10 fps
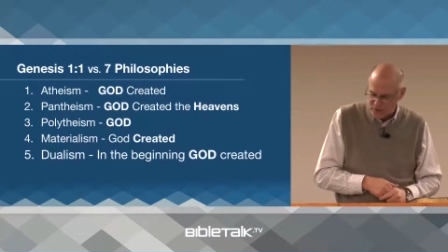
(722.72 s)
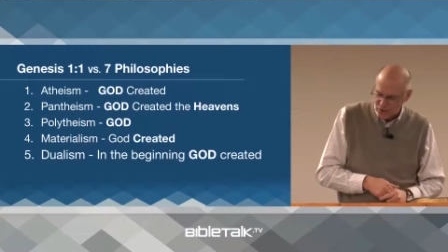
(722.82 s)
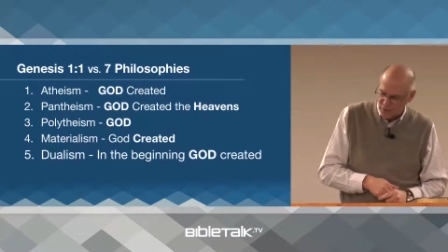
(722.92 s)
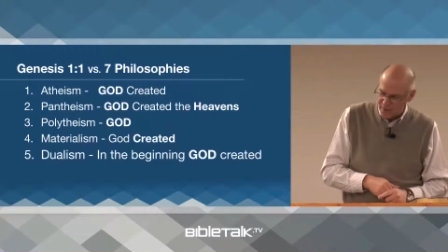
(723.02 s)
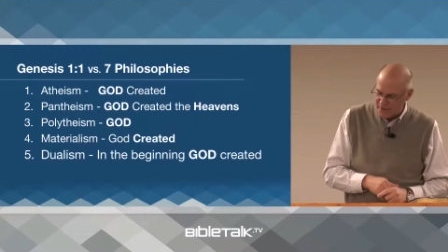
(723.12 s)

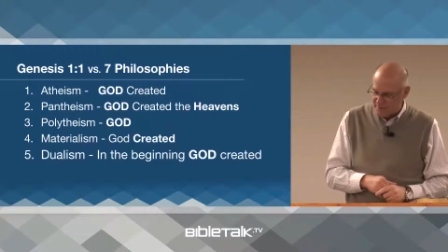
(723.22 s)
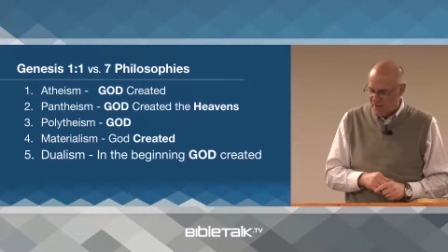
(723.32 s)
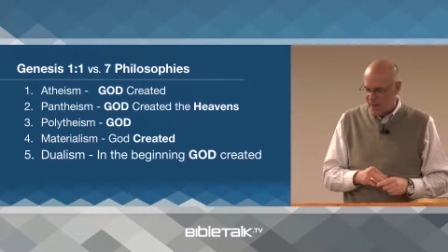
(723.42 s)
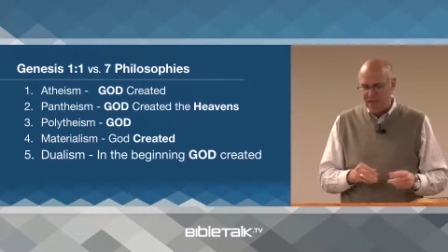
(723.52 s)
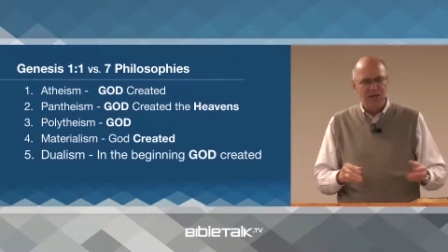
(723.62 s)
dualism,
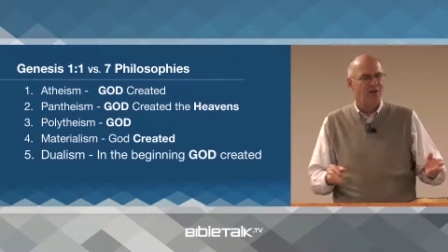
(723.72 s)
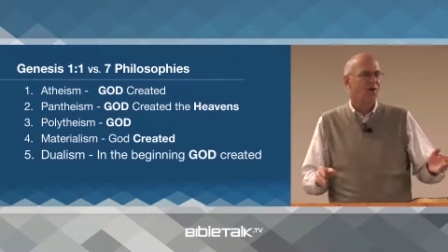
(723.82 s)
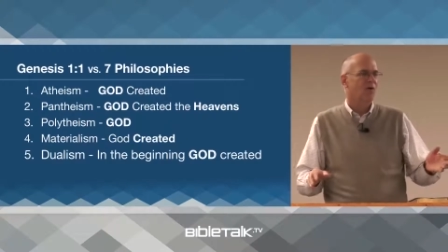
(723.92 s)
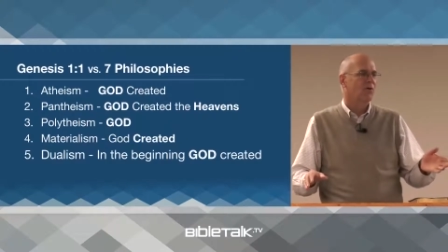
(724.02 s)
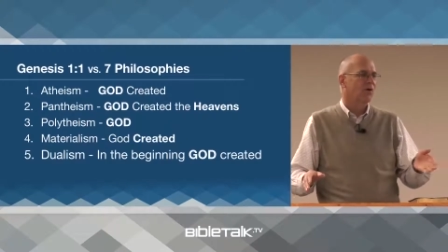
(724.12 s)
and
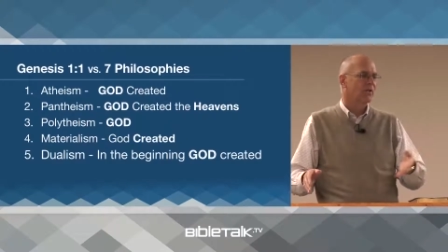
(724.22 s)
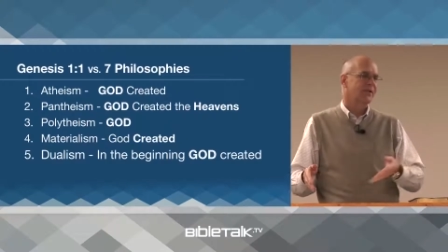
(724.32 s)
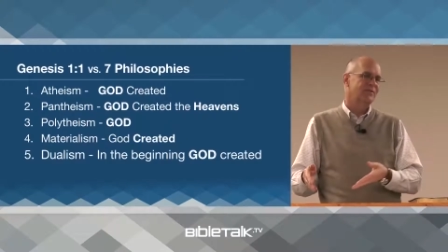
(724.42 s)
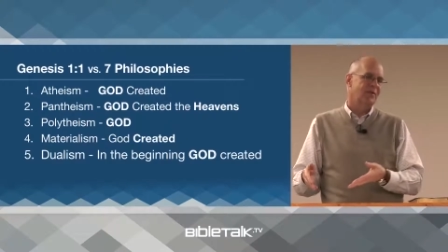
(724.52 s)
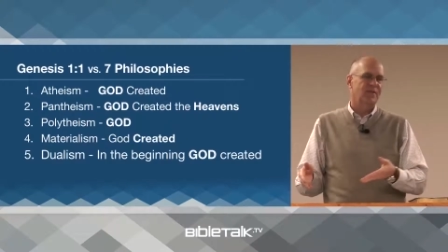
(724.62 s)

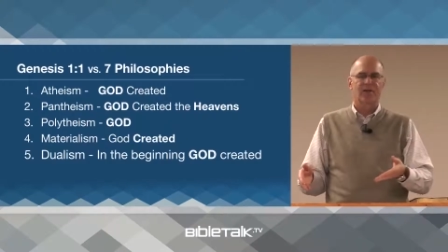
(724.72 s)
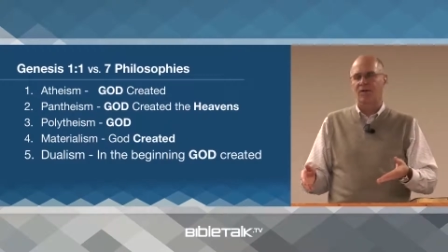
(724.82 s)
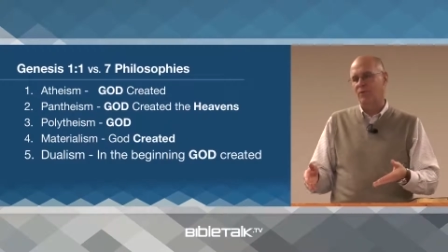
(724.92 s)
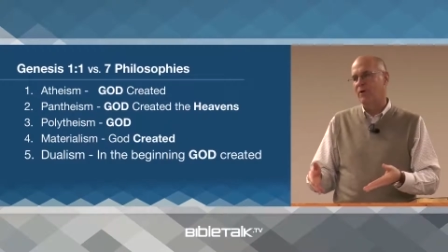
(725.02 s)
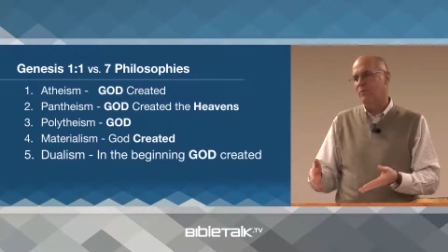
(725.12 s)

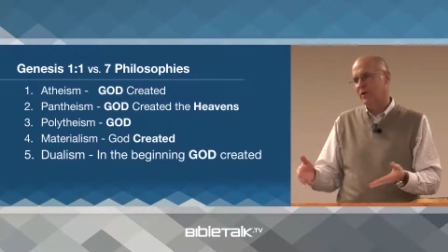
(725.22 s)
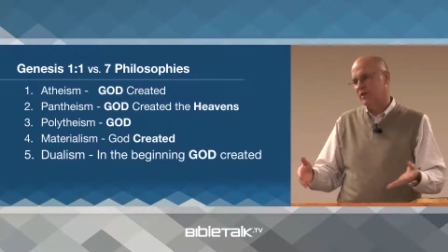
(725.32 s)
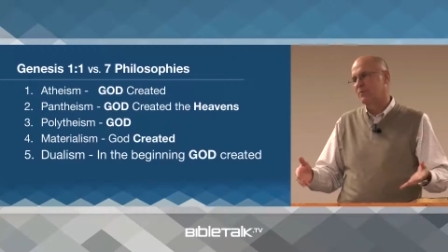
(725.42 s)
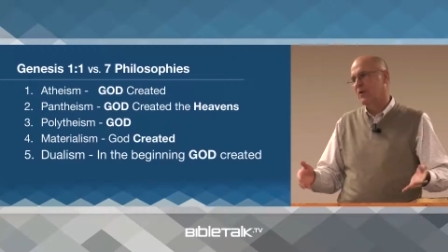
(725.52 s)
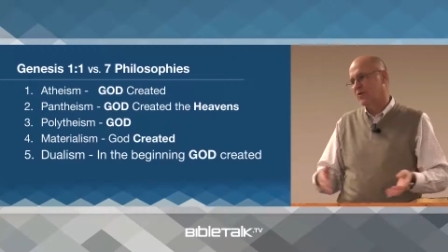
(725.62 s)
we
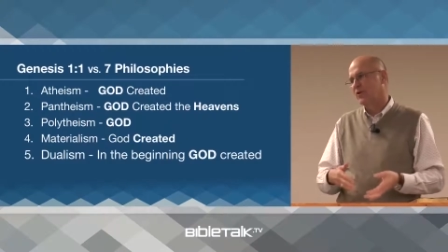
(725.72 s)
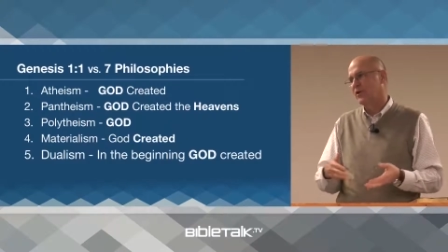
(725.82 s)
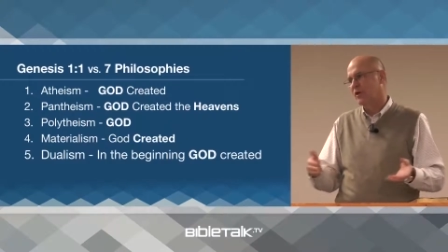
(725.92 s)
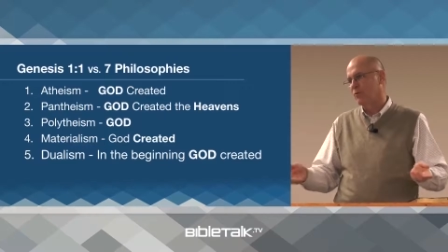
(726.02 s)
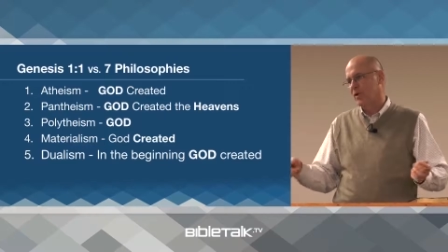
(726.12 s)
could spend
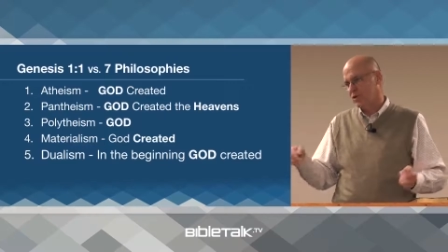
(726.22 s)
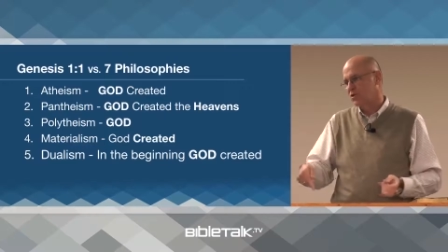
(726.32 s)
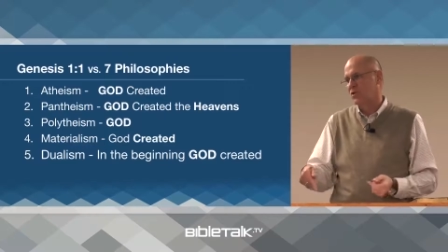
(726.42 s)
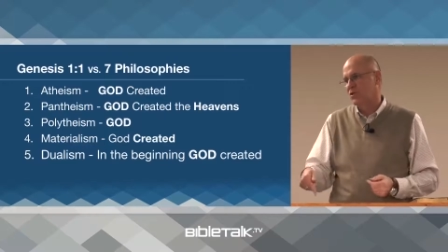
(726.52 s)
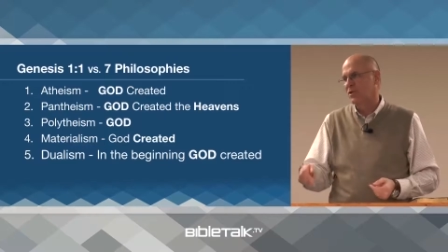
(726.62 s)
13 weeks
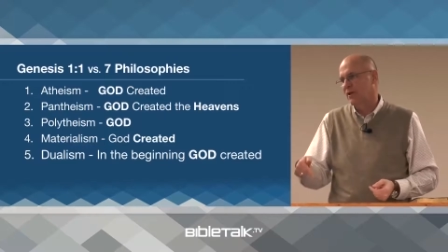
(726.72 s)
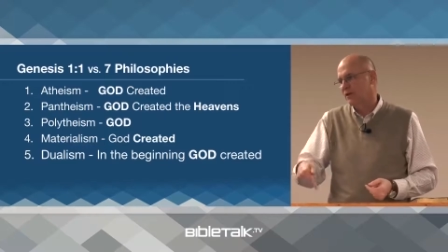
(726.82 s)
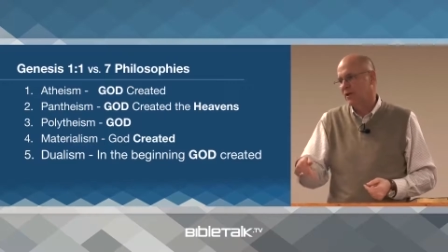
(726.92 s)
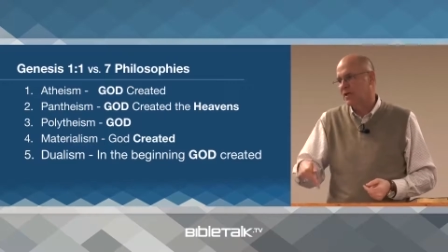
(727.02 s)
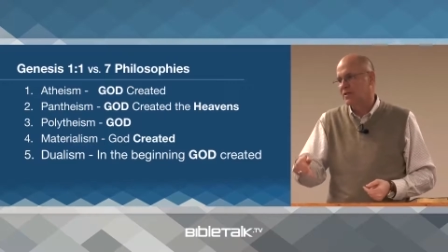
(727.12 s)
just
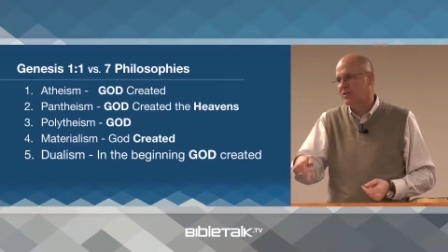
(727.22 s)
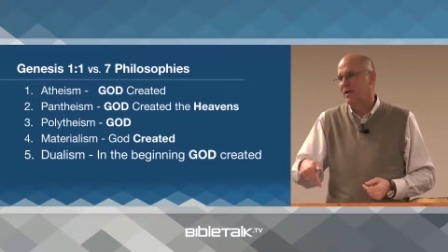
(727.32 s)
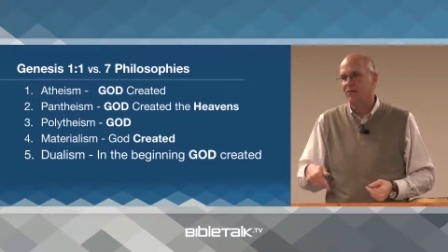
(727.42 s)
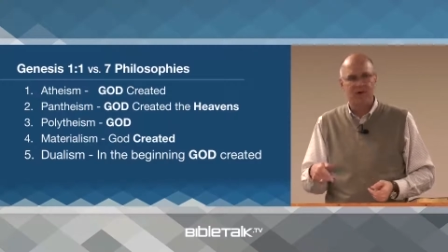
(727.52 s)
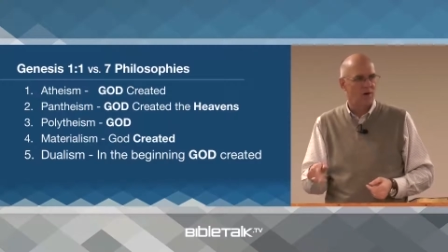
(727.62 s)
on these
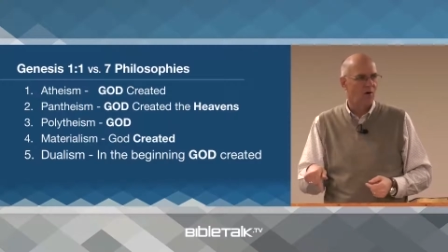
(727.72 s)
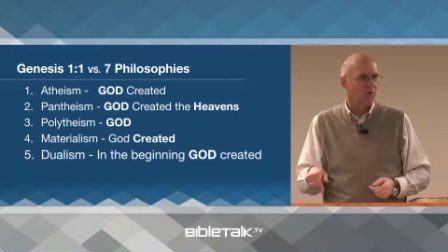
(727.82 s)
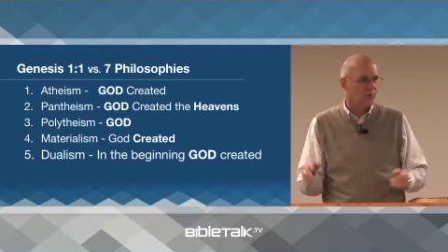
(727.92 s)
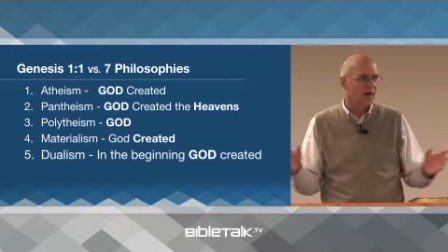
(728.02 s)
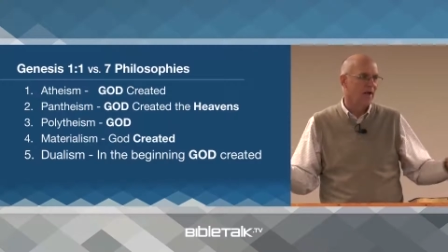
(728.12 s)
7
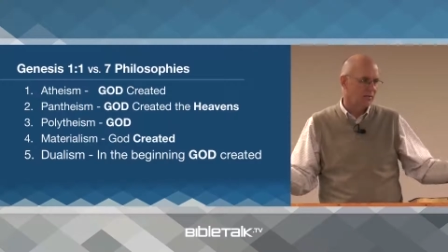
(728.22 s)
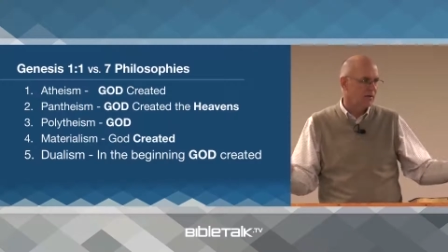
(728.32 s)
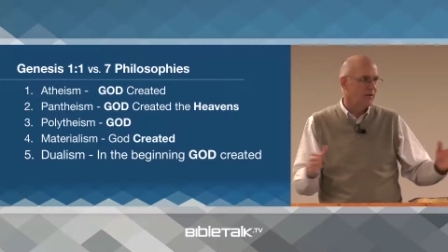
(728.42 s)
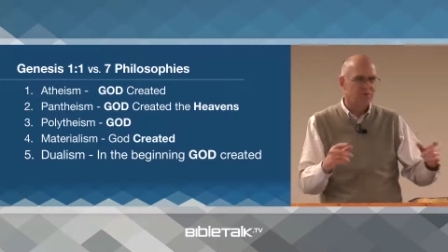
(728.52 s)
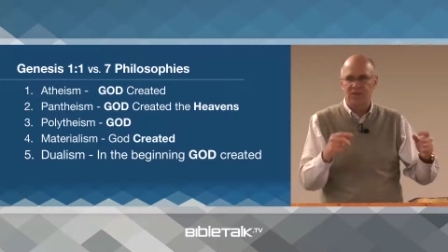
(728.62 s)
alone, but
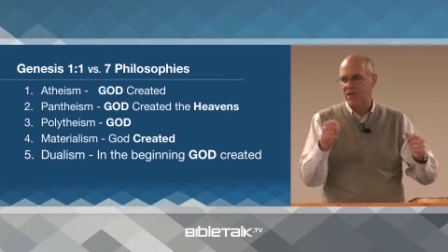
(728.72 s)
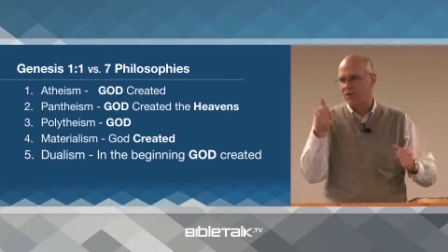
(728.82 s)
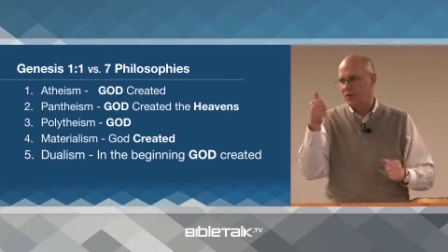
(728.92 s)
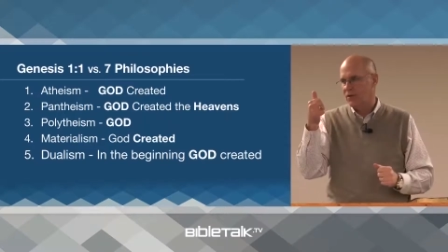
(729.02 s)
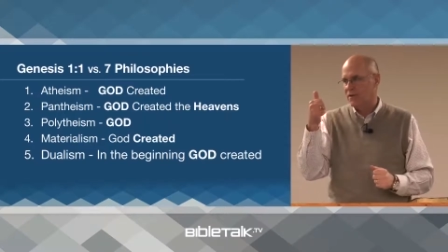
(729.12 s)
I'm just
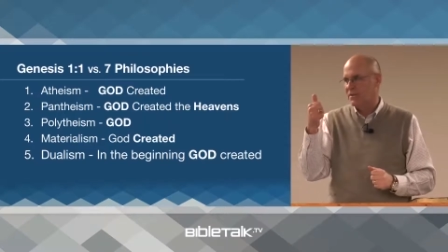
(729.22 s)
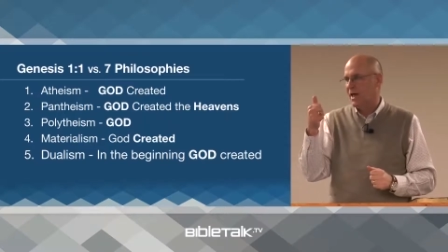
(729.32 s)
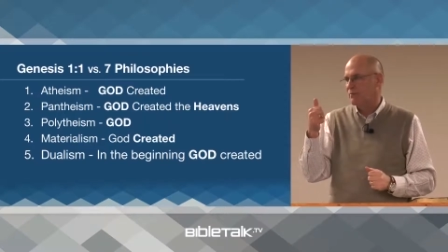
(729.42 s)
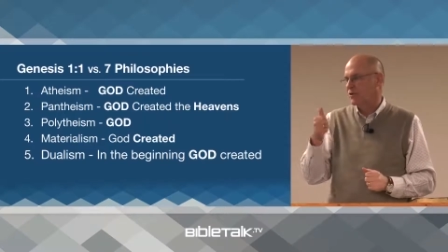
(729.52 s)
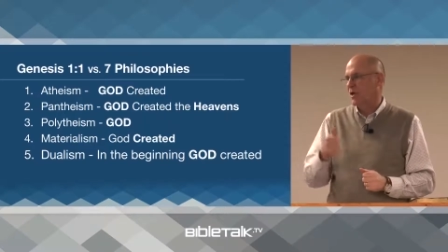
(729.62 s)
giving you a
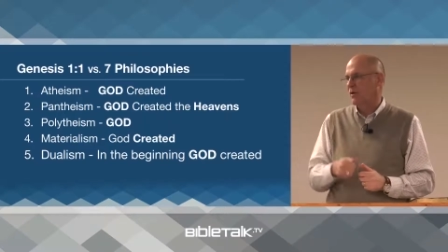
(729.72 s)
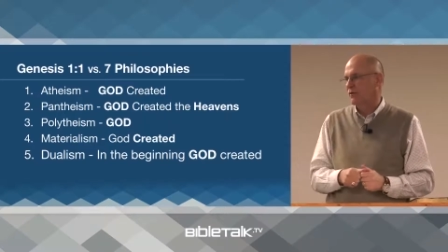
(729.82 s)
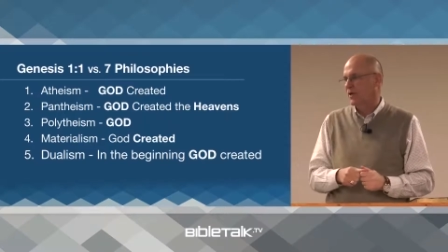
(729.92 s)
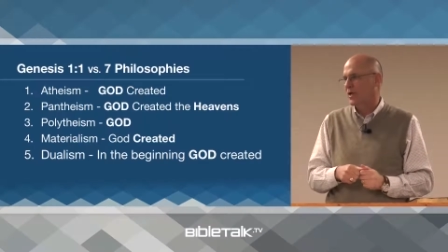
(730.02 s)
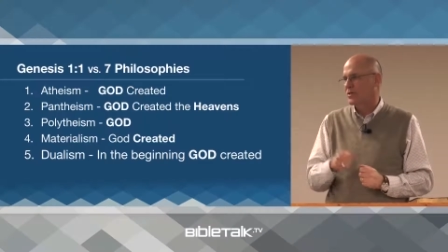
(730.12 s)
snapshot,
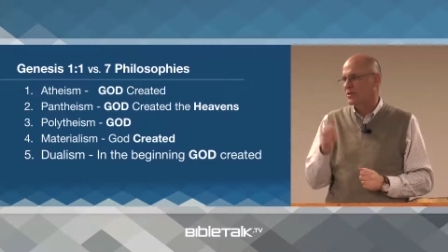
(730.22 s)
okay?